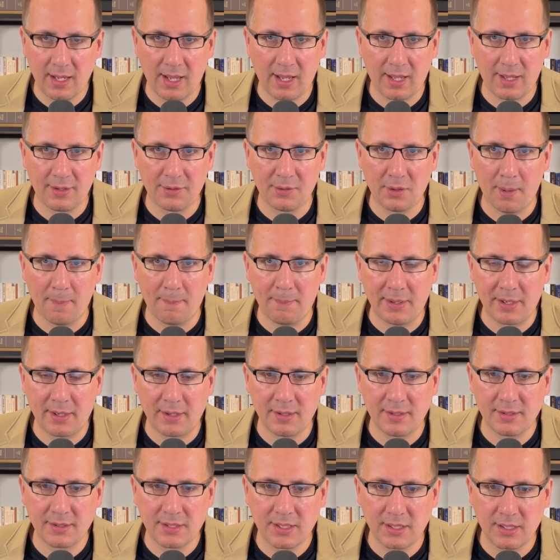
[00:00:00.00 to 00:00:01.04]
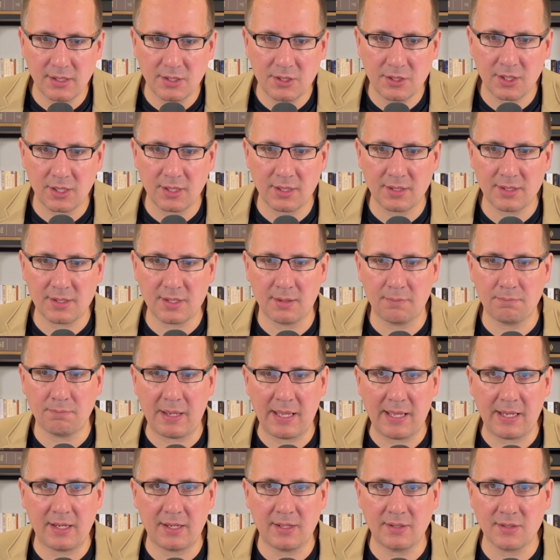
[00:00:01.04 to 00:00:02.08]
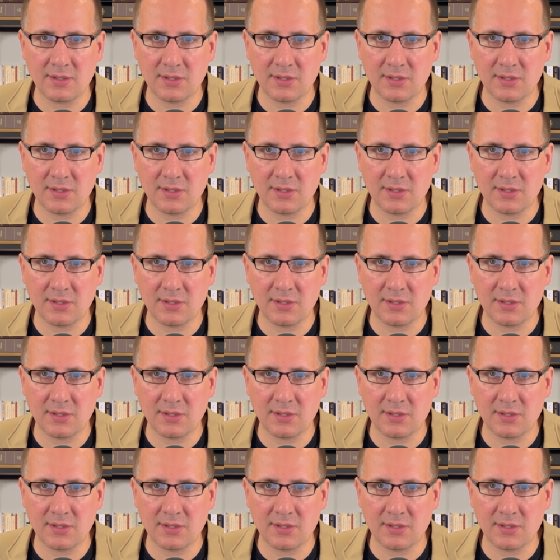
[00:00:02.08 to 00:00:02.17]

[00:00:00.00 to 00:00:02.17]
and aberrant teachings and pagan